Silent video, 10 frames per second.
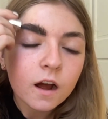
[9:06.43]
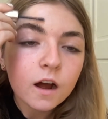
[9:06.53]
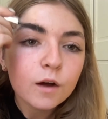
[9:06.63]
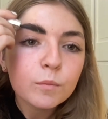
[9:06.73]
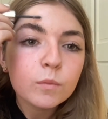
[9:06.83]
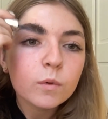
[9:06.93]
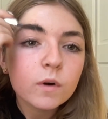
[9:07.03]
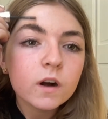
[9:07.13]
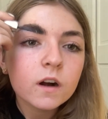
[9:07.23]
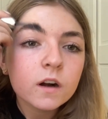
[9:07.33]

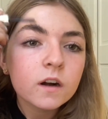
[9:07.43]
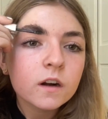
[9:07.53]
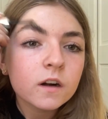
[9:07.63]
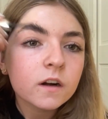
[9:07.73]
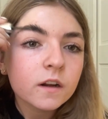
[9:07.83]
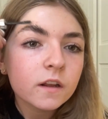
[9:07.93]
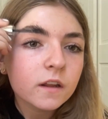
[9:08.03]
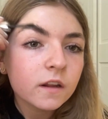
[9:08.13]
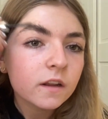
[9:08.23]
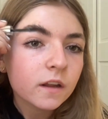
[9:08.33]
upward
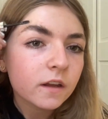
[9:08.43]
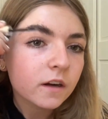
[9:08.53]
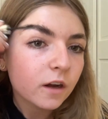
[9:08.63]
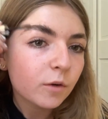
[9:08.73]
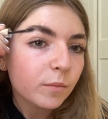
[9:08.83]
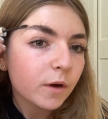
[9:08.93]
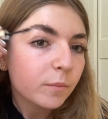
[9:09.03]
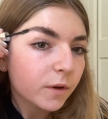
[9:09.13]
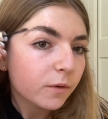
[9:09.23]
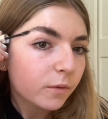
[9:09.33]
in like an
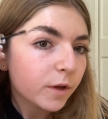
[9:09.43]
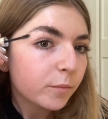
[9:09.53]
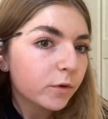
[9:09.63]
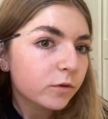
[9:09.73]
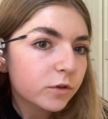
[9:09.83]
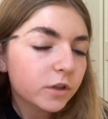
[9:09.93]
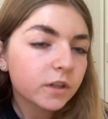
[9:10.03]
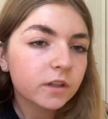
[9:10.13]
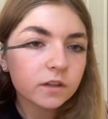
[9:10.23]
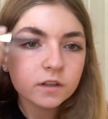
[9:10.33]
up and away
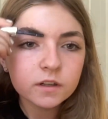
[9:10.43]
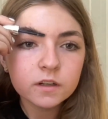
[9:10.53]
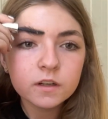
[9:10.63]
motion.